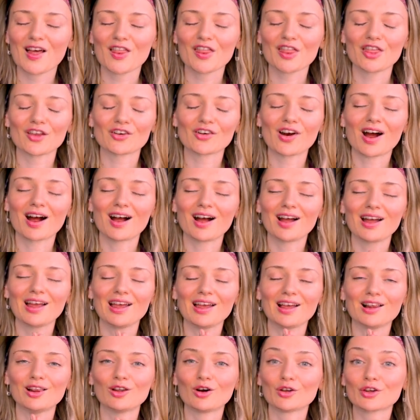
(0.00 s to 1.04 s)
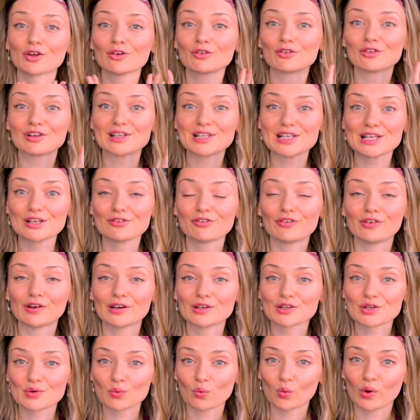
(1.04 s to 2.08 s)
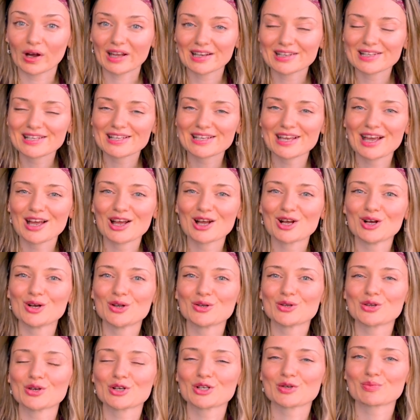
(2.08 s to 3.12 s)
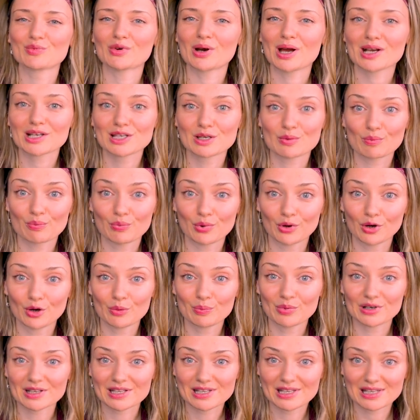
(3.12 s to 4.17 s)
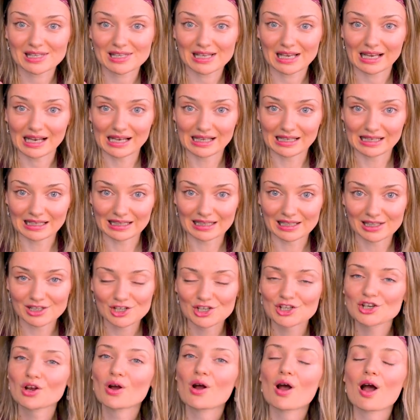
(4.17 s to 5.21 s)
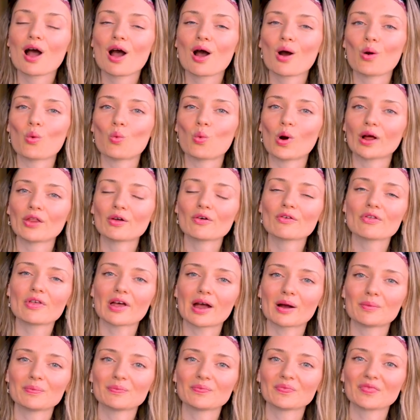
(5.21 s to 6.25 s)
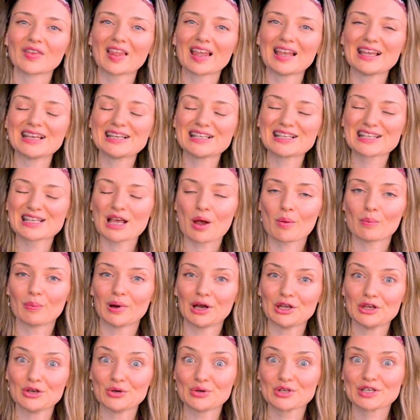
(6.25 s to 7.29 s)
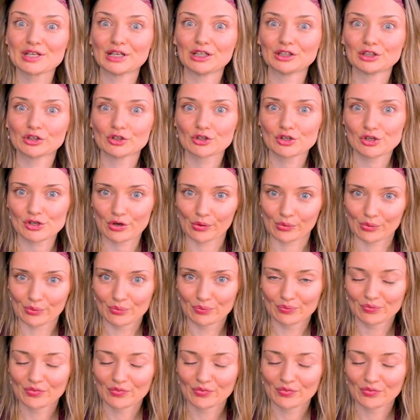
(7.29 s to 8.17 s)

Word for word: There are a lot of different ways to express purpose in English. One of them is by using to.